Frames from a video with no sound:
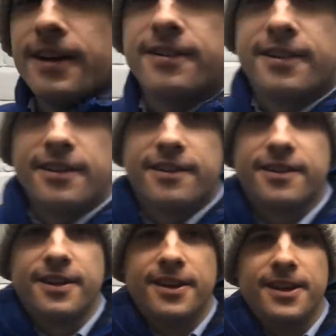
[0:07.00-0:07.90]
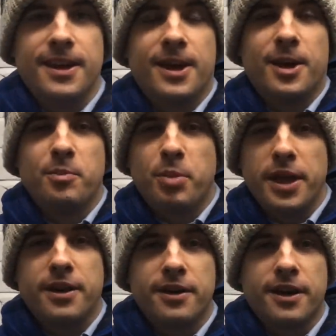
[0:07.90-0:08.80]
as you can see, bet
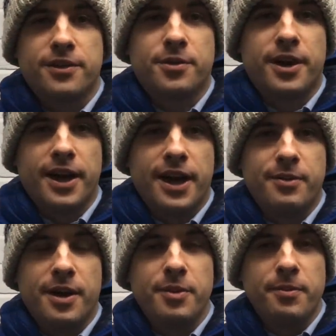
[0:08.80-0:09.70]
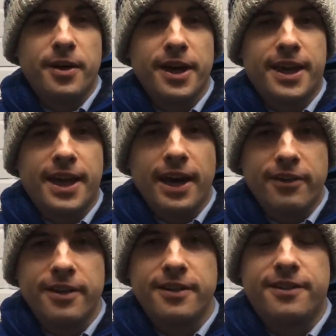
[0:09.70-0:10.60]
you can't guess where I am. I'm in my
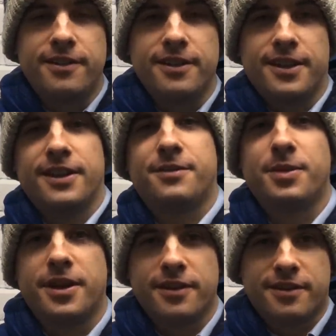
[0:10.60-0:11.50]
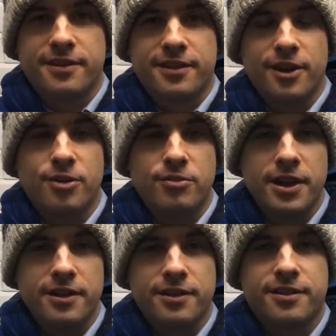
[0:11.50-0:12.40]
garage, and that's because there's a
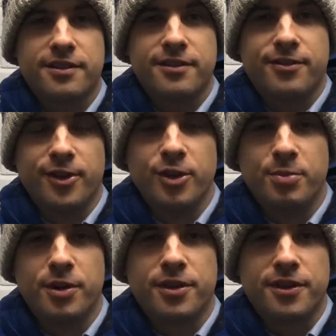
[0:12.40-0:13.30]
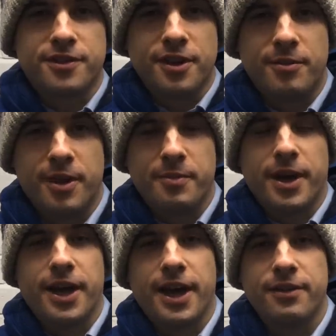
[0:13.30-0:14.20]
horrendous flu bug that's going around
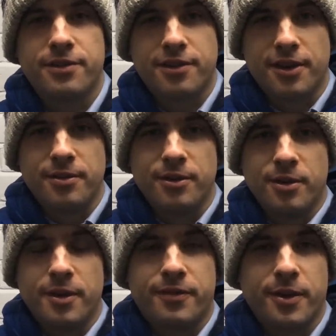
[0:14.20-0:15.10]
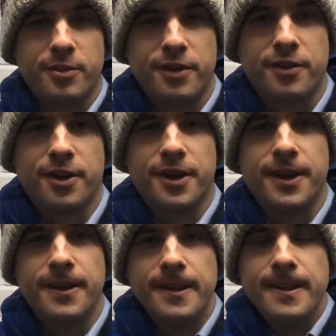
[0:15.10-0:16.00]
my house, so all my family have got
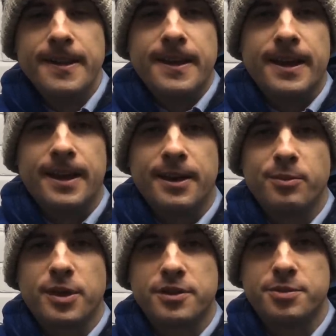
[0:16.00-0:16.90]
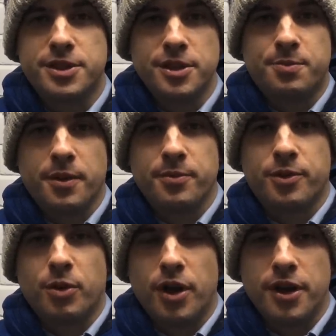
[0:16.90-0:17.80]
it. It gives me two problems.
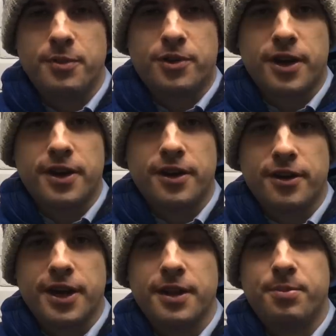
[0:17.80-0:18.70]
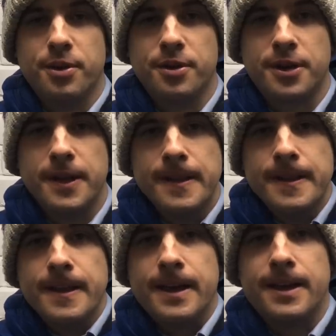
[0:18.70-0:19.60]
One, I'm trying to not get the bug,
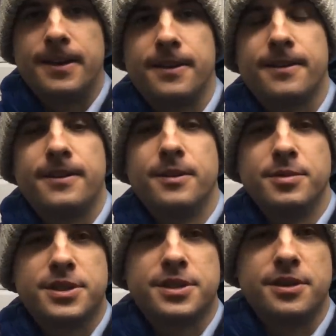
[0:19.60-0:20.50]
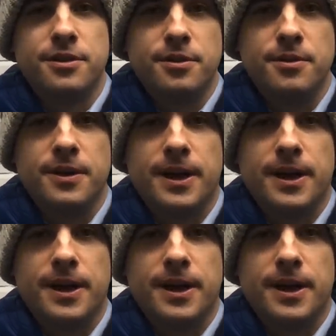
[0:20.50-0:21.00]
and number two,